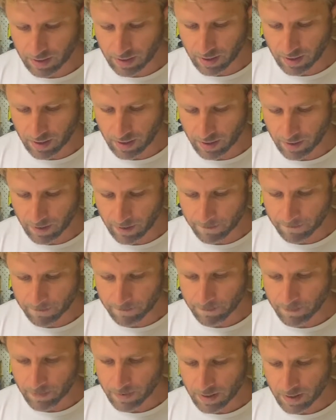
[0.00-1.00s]

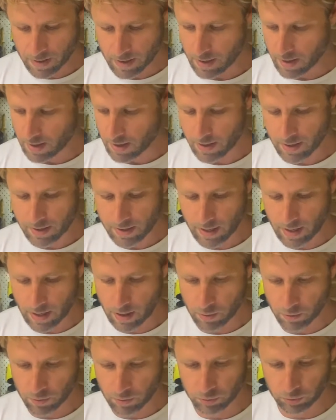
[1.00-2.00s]
our
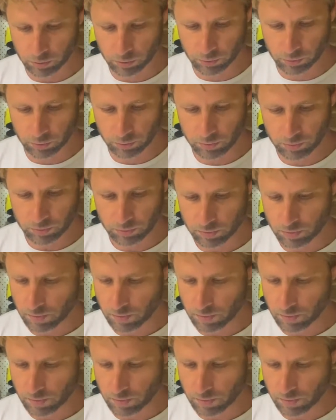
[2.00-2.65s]
glue.